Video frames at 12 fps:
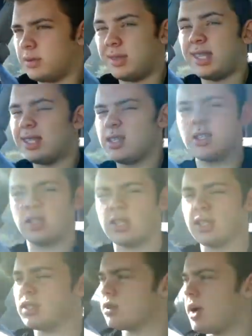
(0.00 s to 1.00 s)
This is
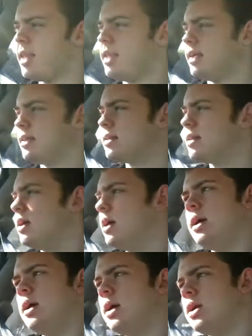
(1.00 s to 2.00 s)
just Australians.
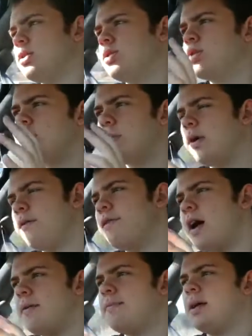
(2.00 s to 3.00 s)

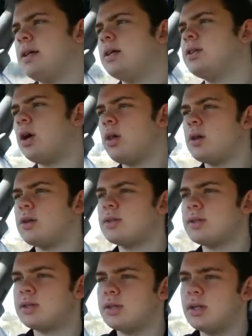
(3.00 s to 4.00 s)
$2.5 million
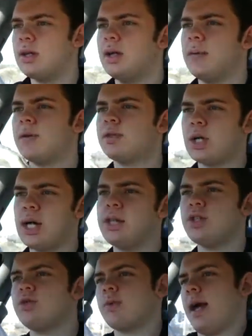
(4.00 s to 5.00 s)

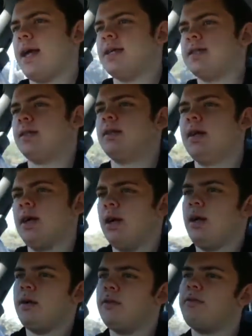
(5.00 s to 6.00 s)
Australians raised
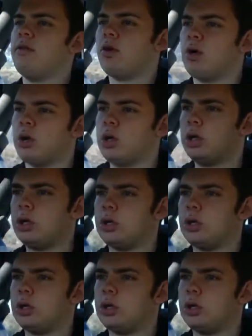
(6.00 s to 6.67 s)
to